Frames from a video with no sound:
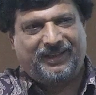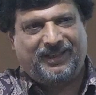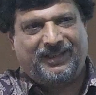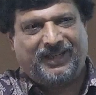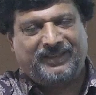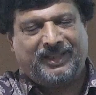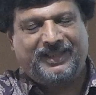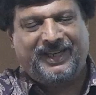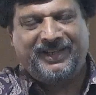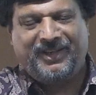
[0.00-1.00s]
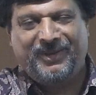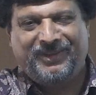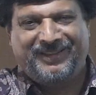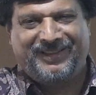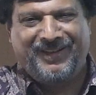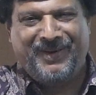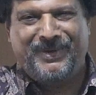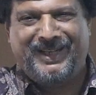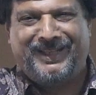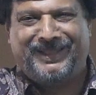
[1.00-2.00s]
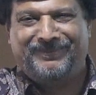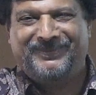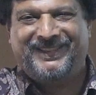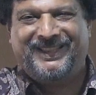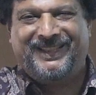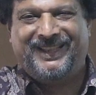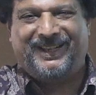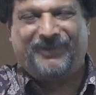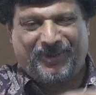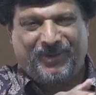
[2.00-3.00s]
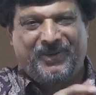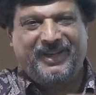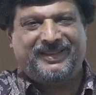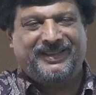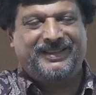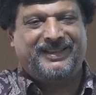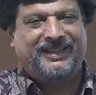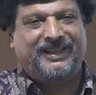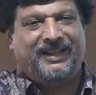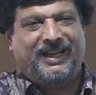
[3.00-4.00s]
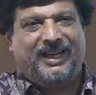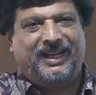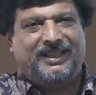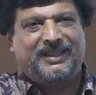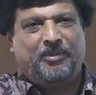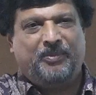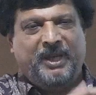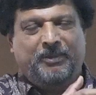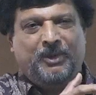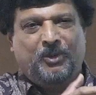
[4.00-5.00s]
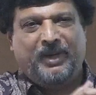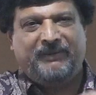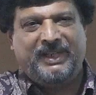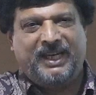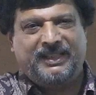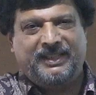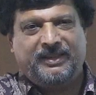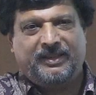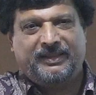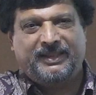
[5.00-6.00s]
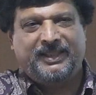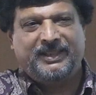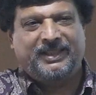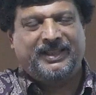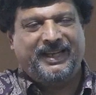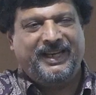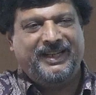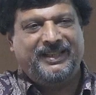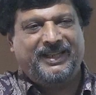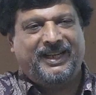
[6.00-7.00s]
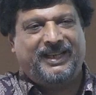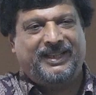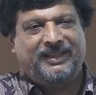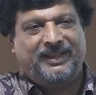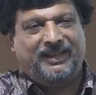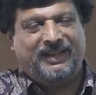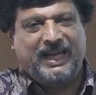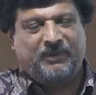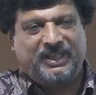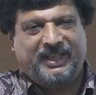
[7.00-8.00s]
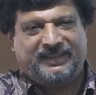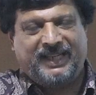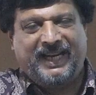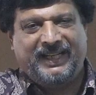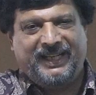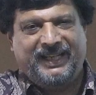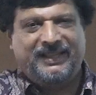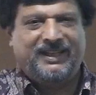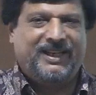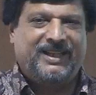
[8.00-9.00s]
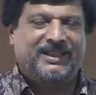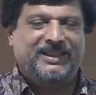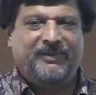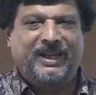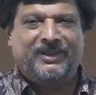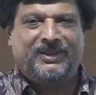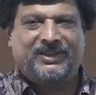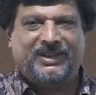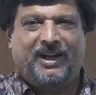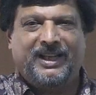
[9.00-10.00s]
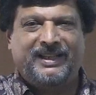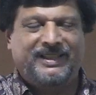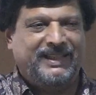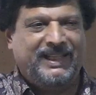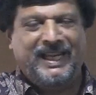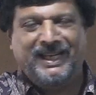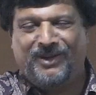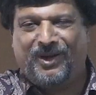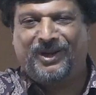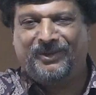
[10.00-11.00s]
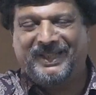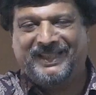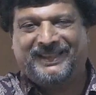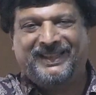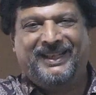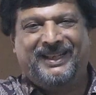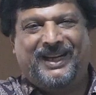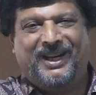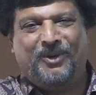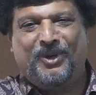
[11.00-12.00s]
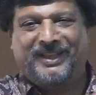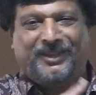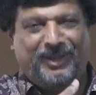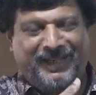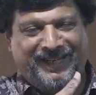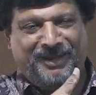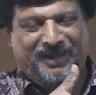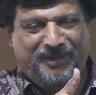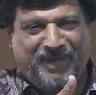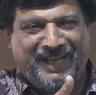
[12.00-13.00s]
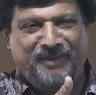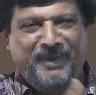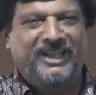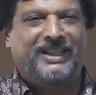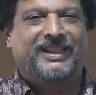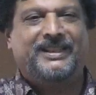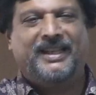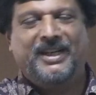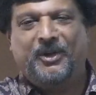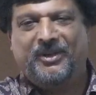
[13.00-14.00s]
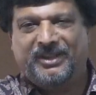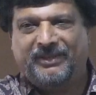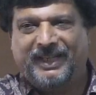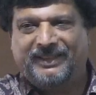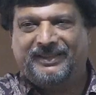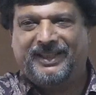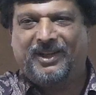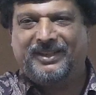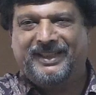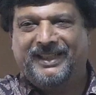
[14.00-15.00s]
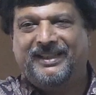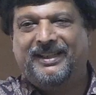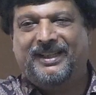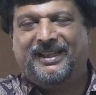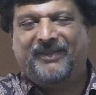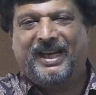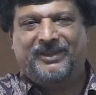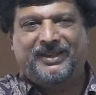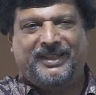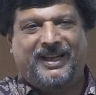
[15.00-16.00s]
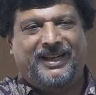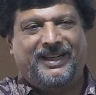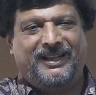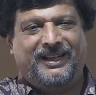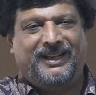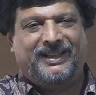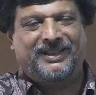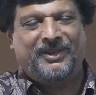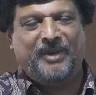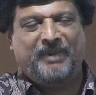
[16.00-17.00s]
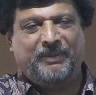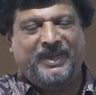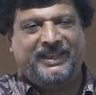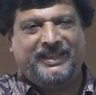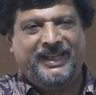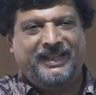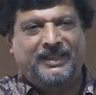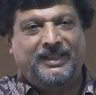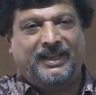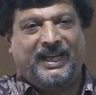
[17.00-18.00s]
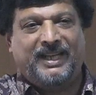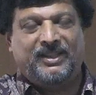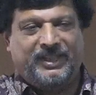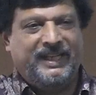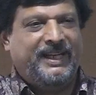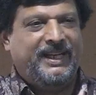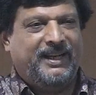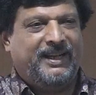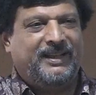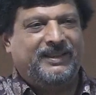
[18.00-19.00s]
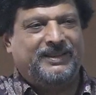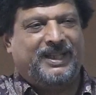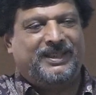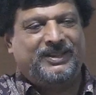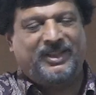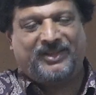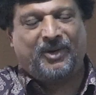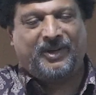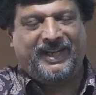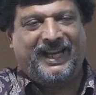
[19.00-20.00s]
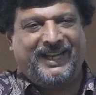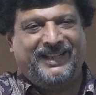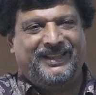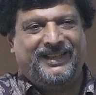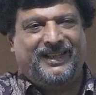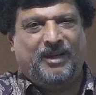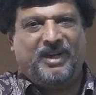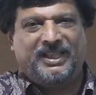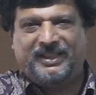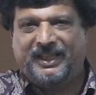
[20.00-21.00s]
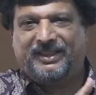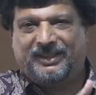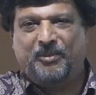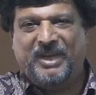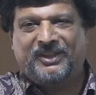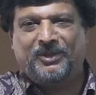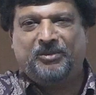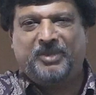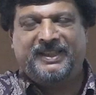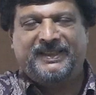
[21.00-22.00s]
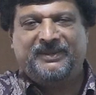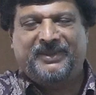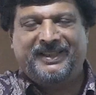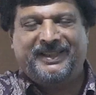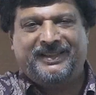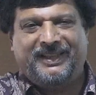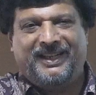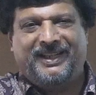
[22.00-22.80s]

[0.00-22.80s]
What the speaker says: Asantha introduces a new term for good reasons. The people who have done this research in language anxiety, the well-known scholar is Elaine Horowitz, who was actually my mentor in University of Texas at Austin, where I was doing my PhD, and she's now retired, but she's the best-known person for this